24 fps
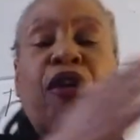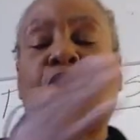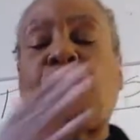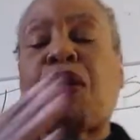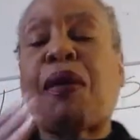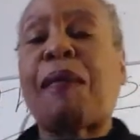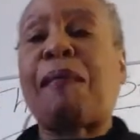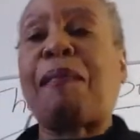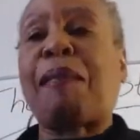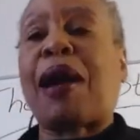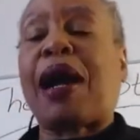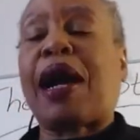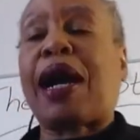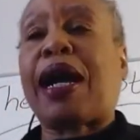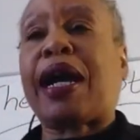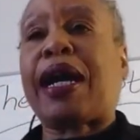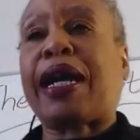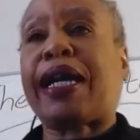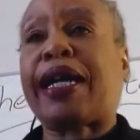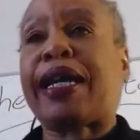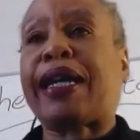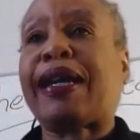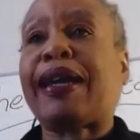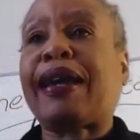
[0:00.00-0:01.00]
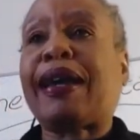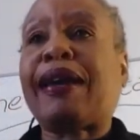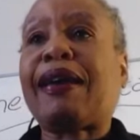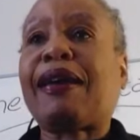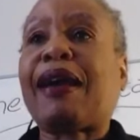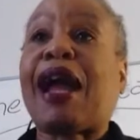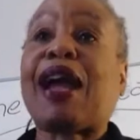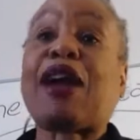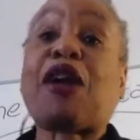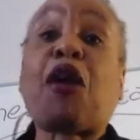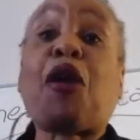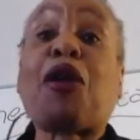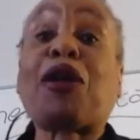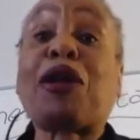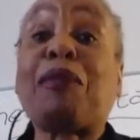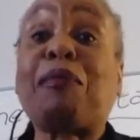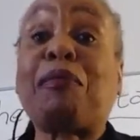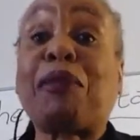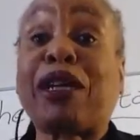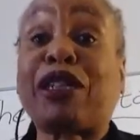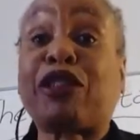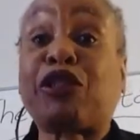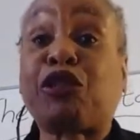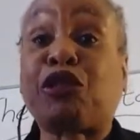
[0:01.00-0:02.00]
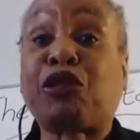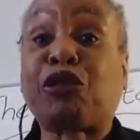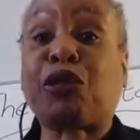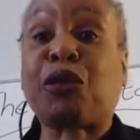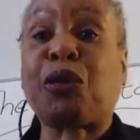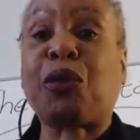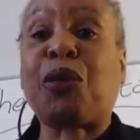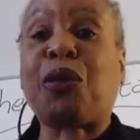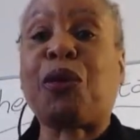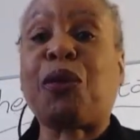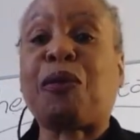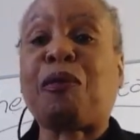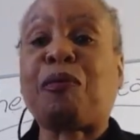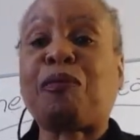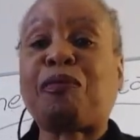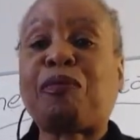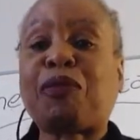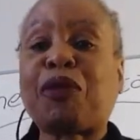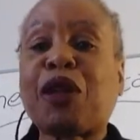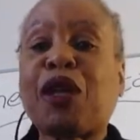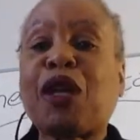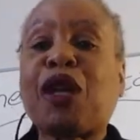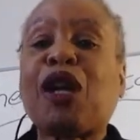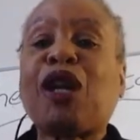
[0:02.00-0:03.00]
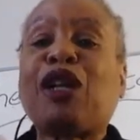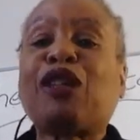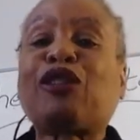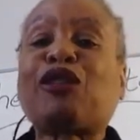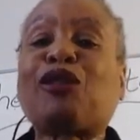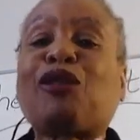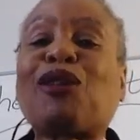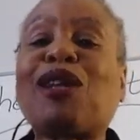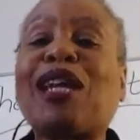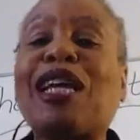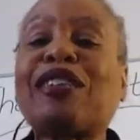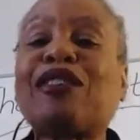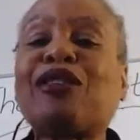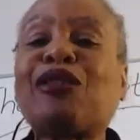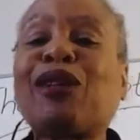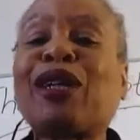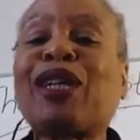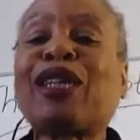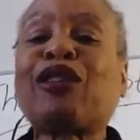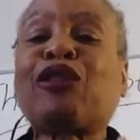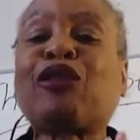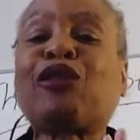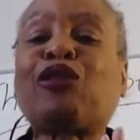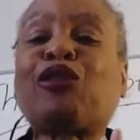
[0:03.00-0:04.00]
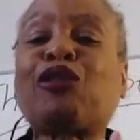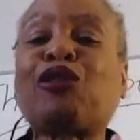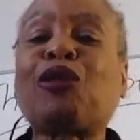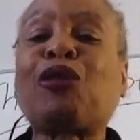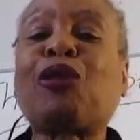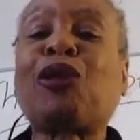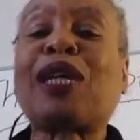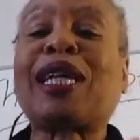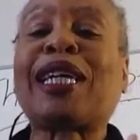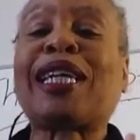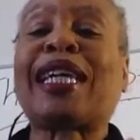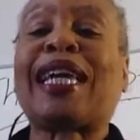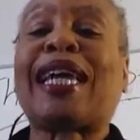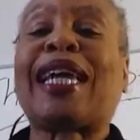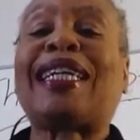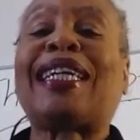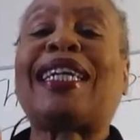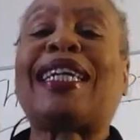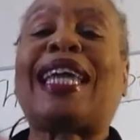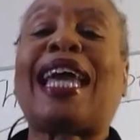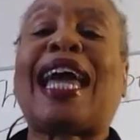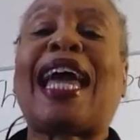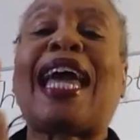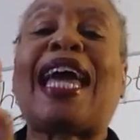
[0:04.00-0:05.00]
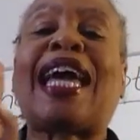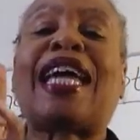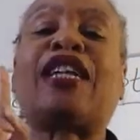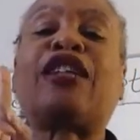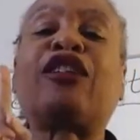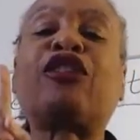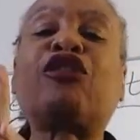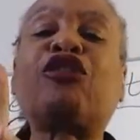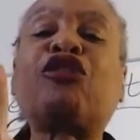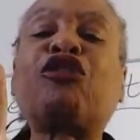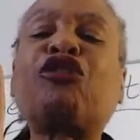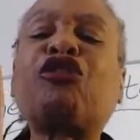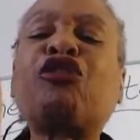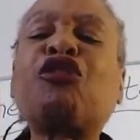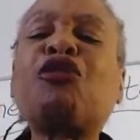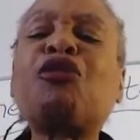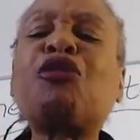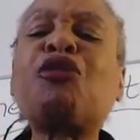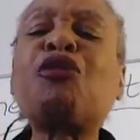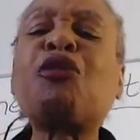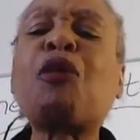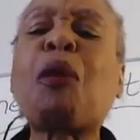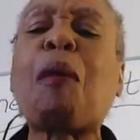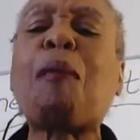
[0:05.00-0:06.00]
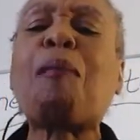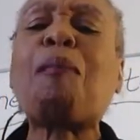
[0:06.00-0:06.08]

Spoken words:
or I call it my stool. So let's look at the stool again, and I added 2